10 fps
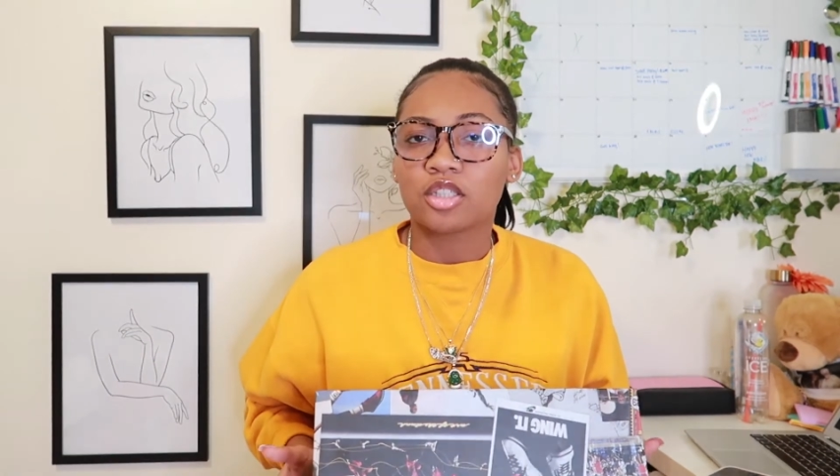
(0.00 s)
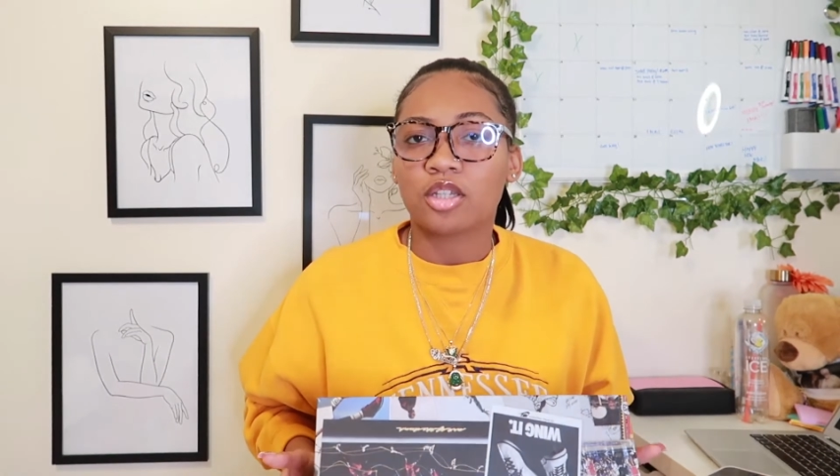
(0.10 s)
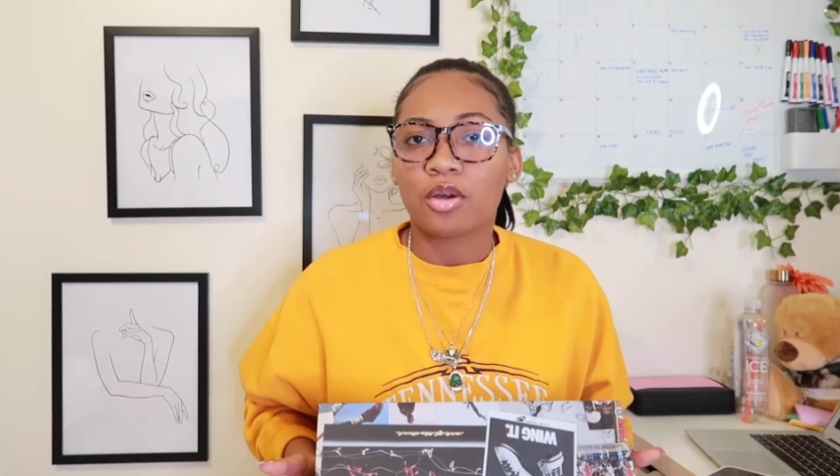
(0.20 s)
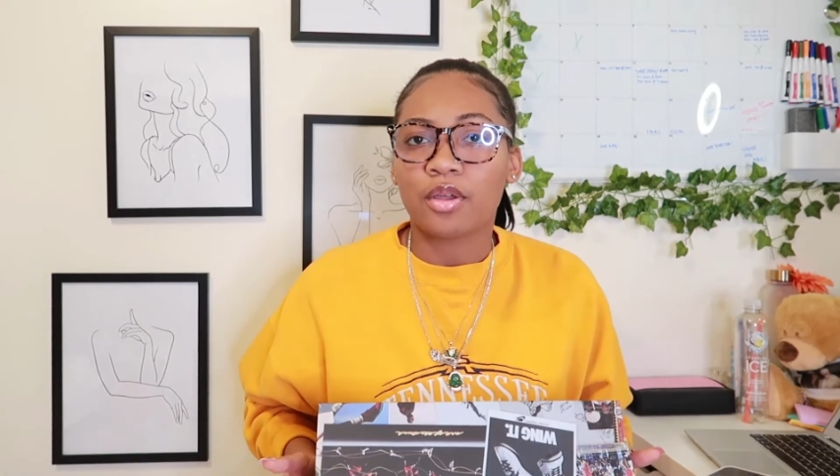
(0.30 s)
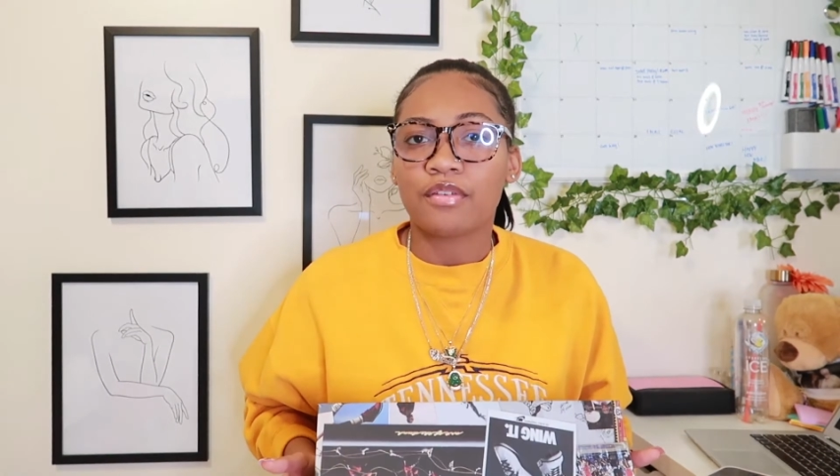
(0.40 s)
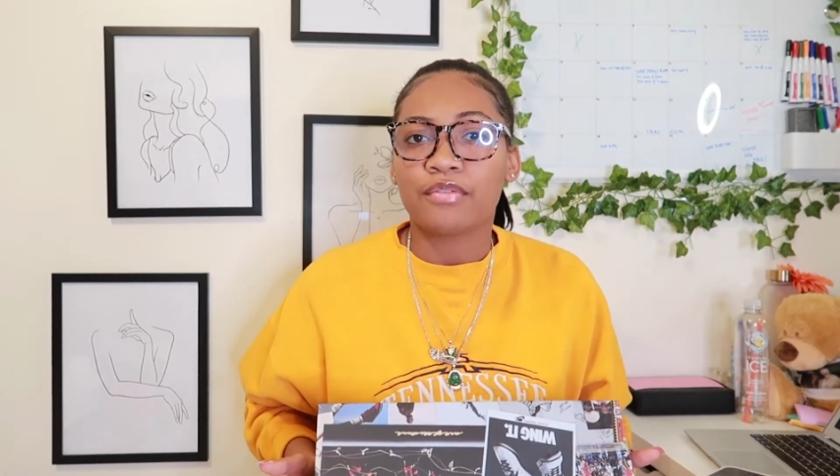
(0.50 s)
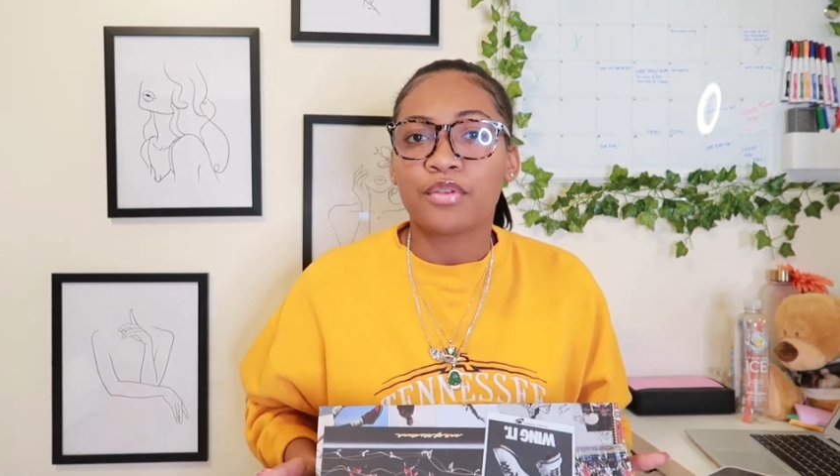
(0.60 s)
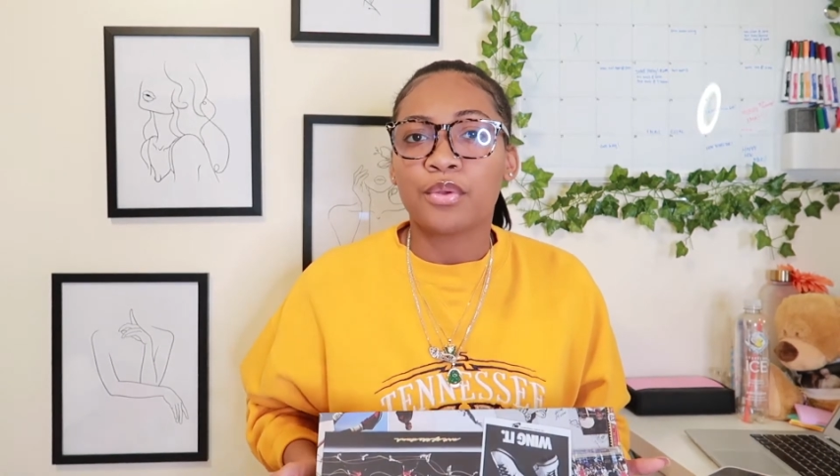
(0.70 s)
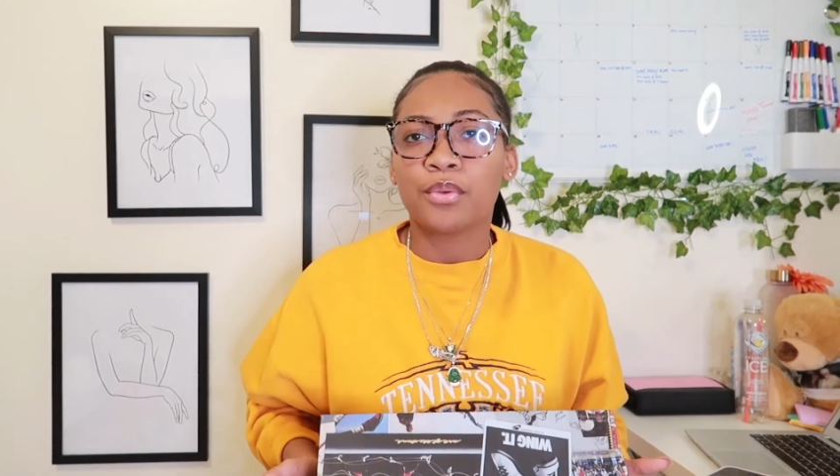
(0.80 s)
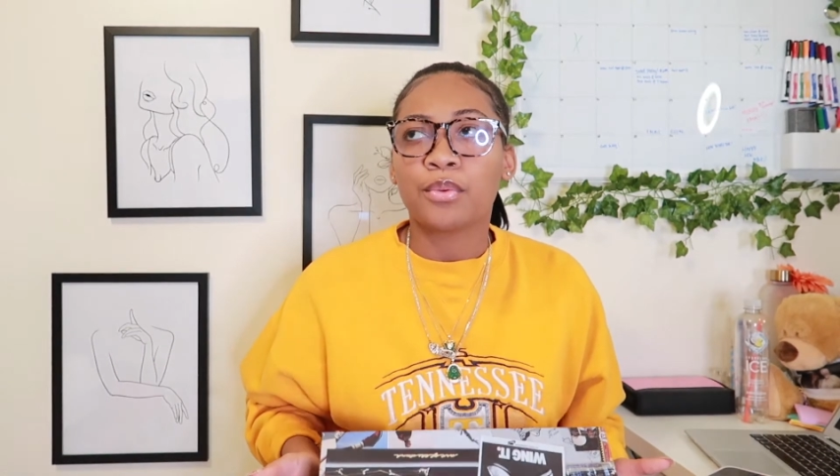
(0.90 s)
So if
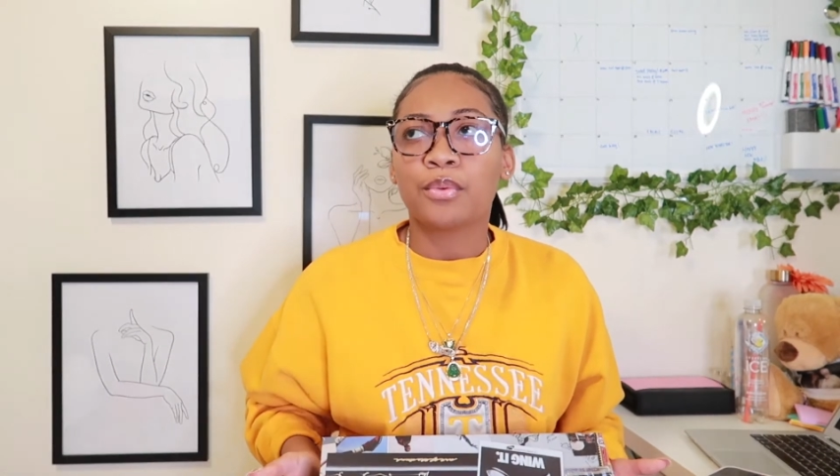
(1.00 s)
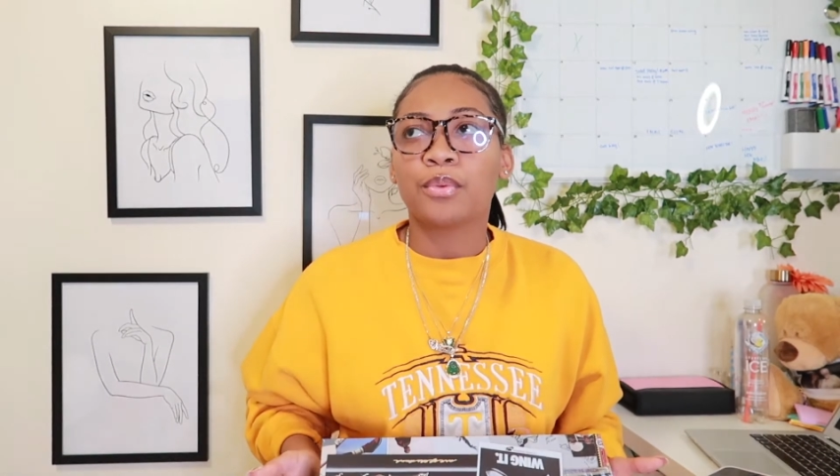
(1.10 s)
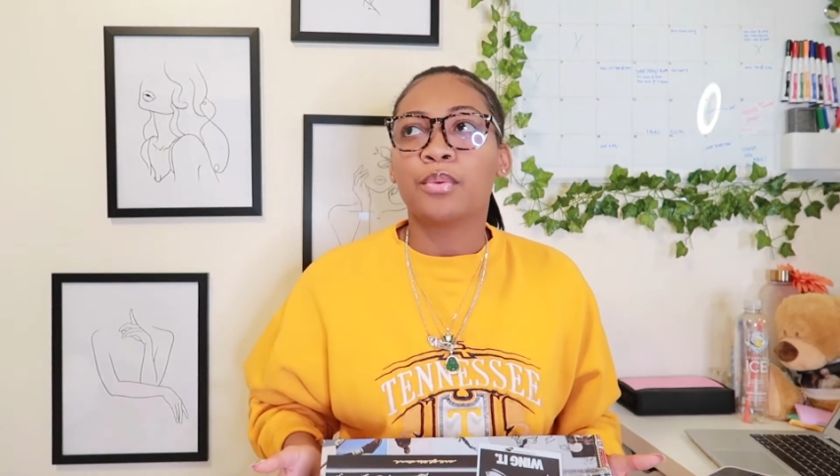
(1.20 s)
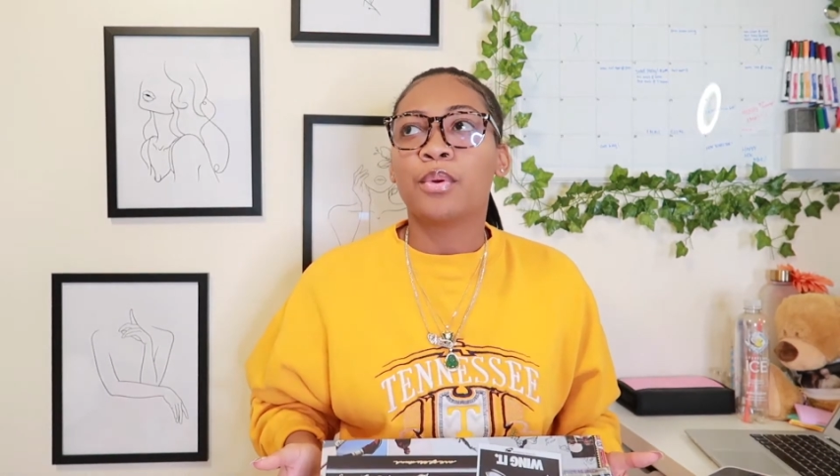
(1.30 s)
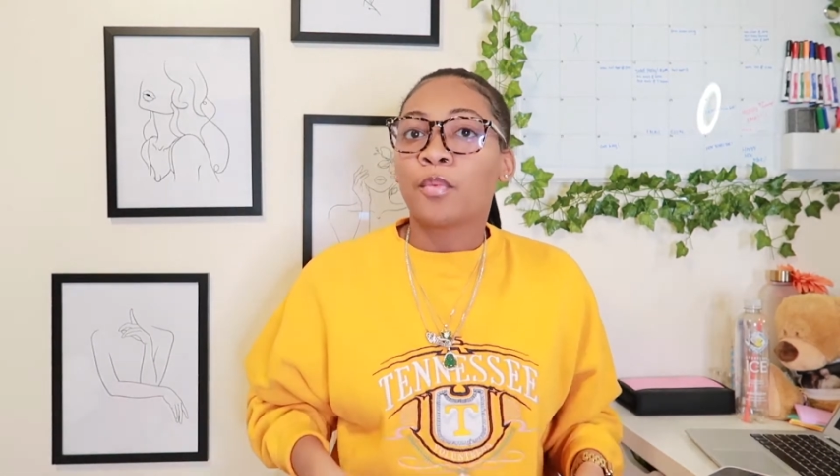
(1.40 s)
you